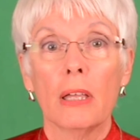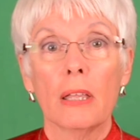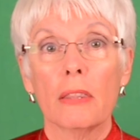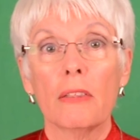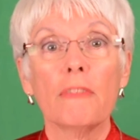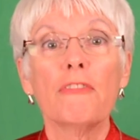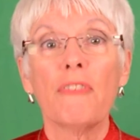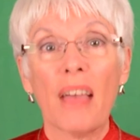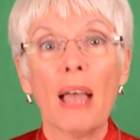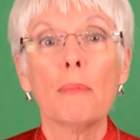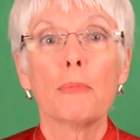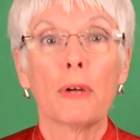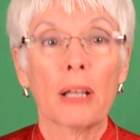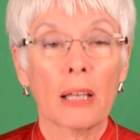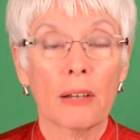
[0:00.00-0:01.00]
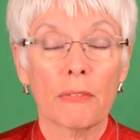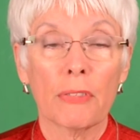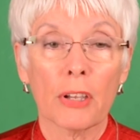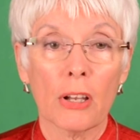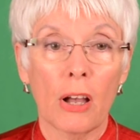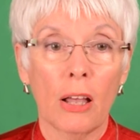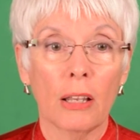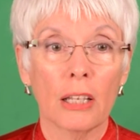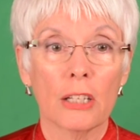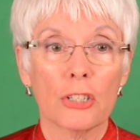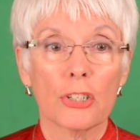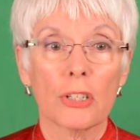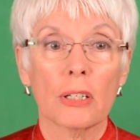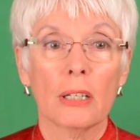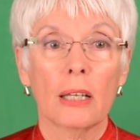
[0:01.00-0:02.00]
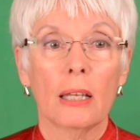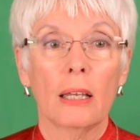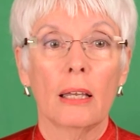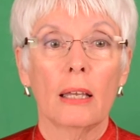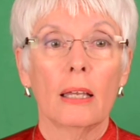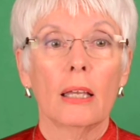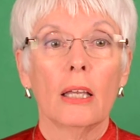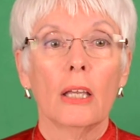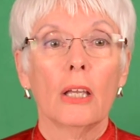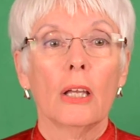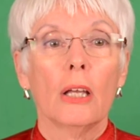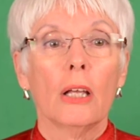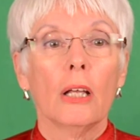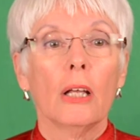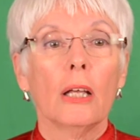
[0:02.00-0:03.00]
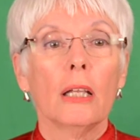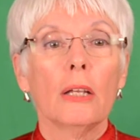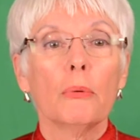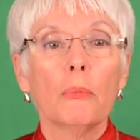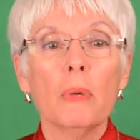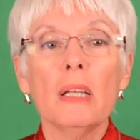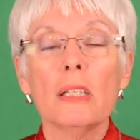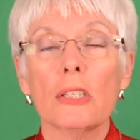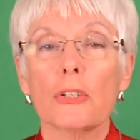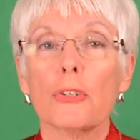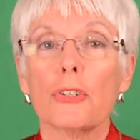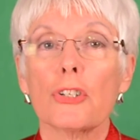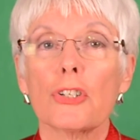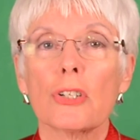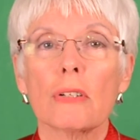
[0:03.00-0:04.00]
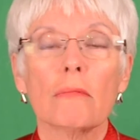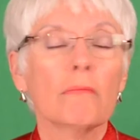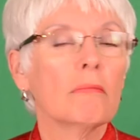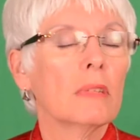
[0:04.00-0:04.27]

the fabric of the college. Research.